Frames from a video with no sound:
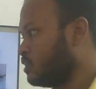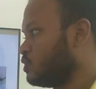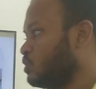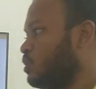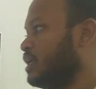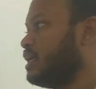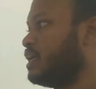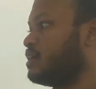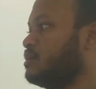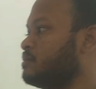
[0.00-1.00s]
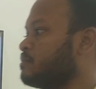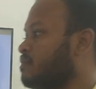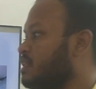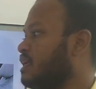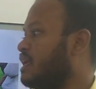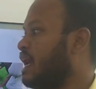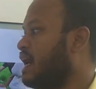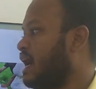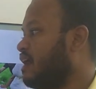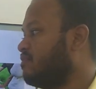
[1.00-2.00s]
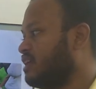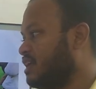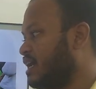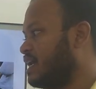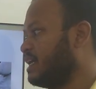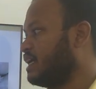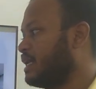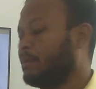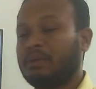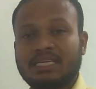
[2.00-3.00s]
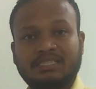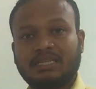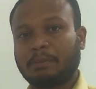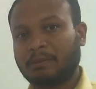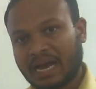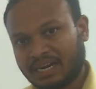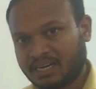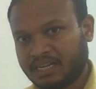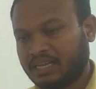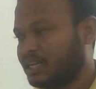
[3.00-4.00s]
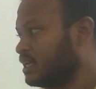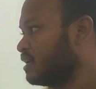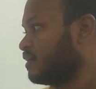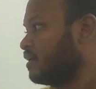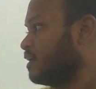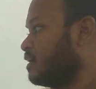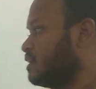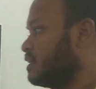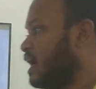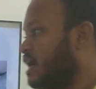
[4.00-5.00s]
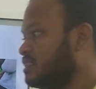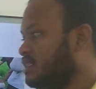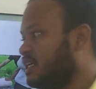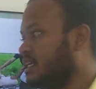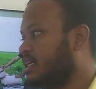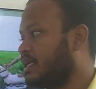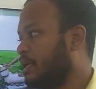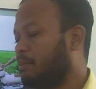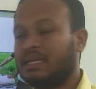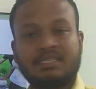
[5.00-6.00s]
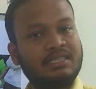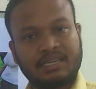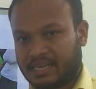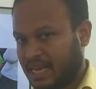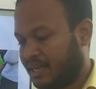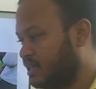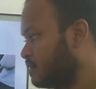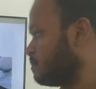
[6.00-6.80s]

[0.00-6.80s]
So here after landing, replace the battery and then replace the tank.